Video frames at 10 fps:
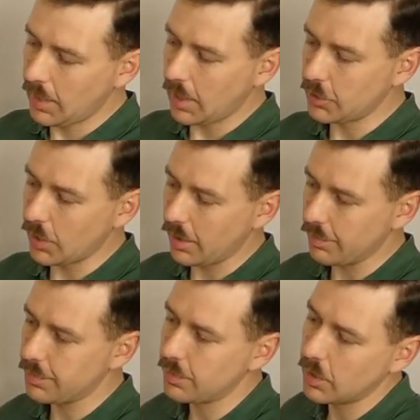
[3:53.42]
And you
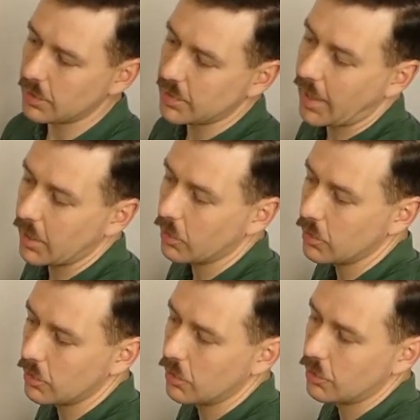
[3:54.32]
have a tail
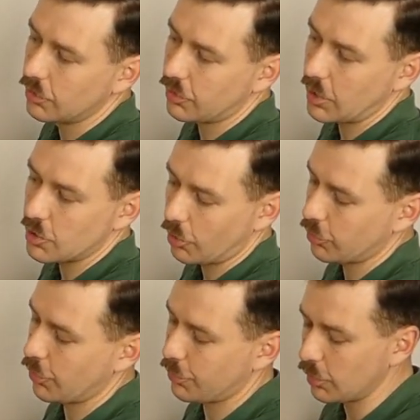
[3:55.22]
stitched
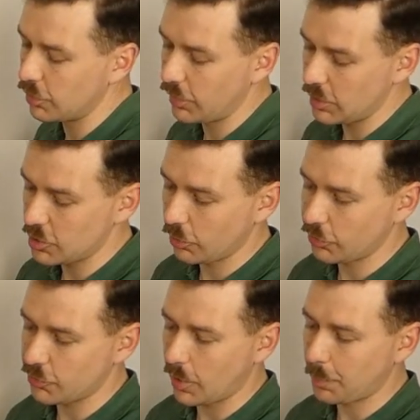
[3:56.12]
onto the front of each shoulder
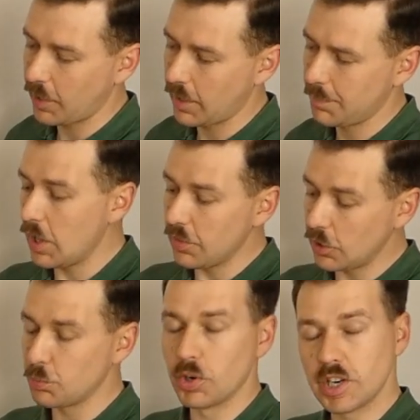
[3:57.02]
strap here.
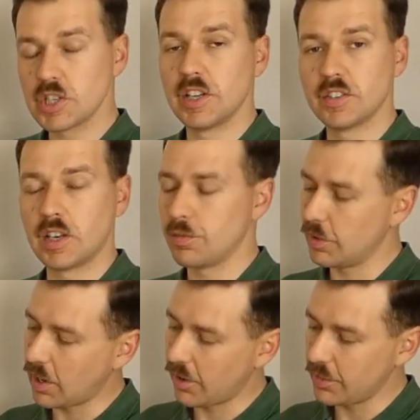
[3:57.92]
These were initially intended
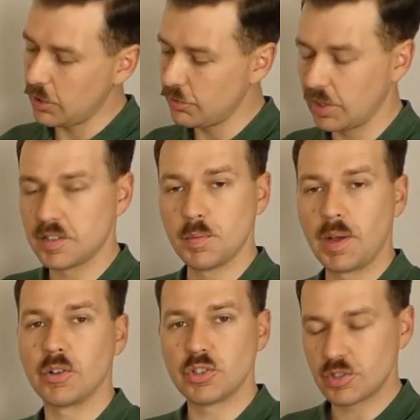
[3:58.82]
for carrying the utility
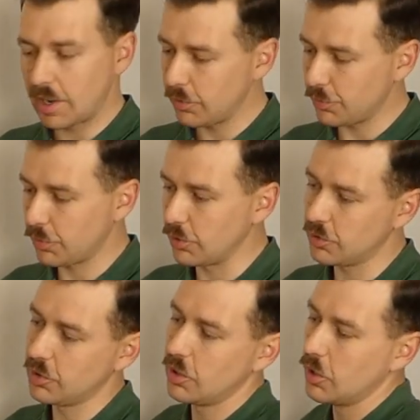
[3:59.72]
pouches down the
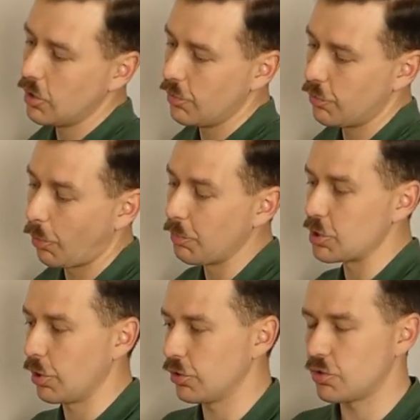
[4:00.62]
front from the shoulder